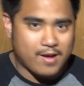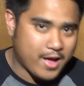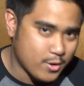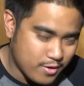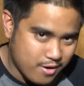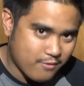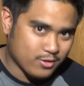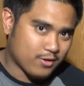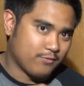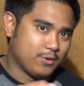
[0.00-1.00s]
I know I don't have a
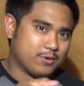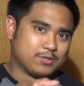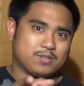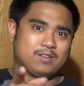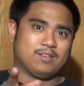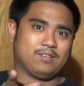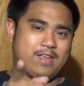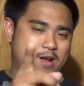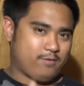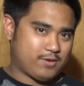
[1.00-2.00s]
lot of viewers.
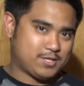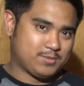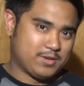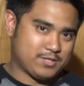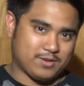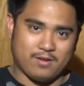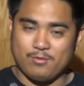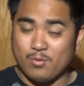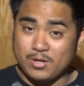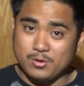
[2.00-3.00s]
AR5 transmission.
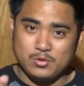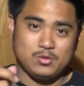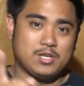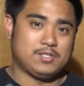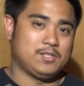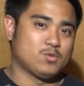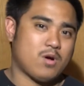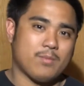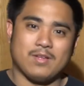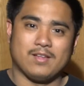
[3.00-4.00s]
If you want to do a 2JZ
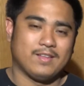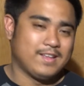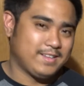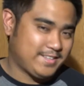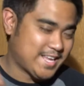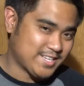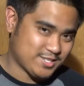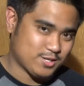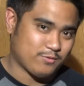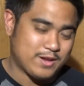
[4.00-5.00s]
swap, get
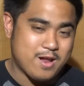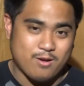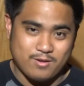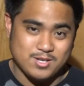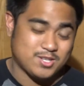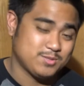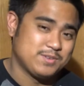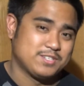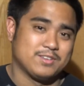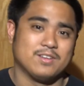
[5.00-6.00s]
yourself an AR5
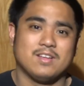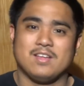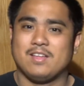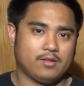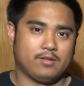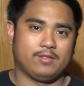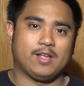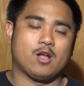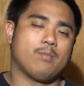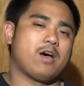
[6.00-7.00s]
transmission.
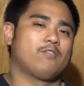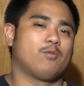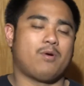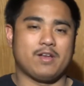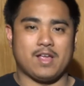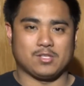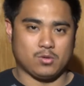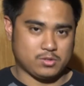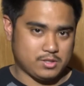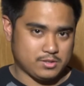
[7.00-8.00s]
They come out of a Pontiac
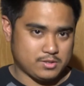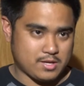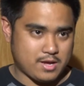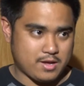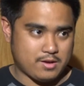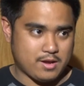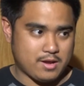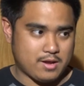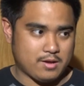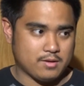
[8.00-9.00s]
Solstice and
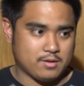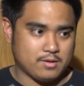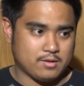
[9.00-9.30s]
a